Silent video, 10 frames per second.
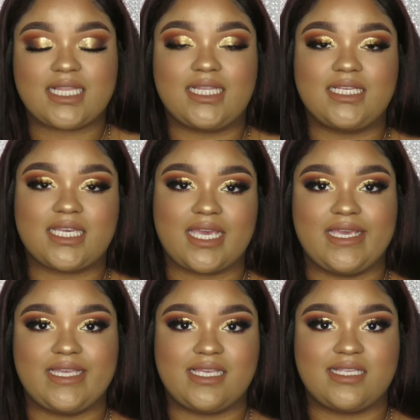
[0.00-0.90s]
look
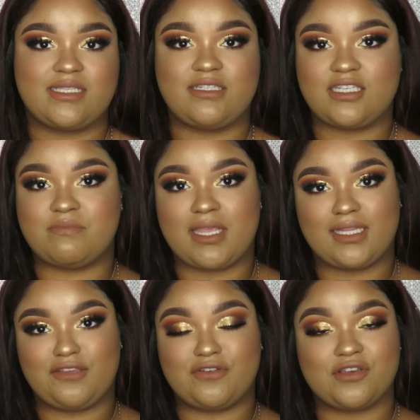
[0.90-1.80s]
is just
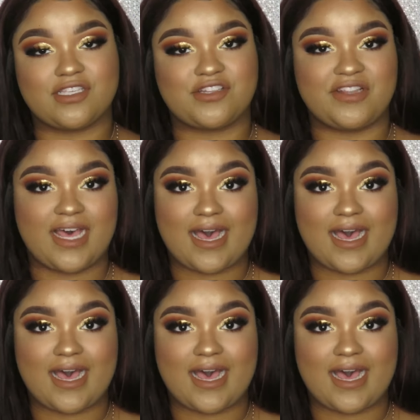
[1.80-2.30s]
mainly focused on the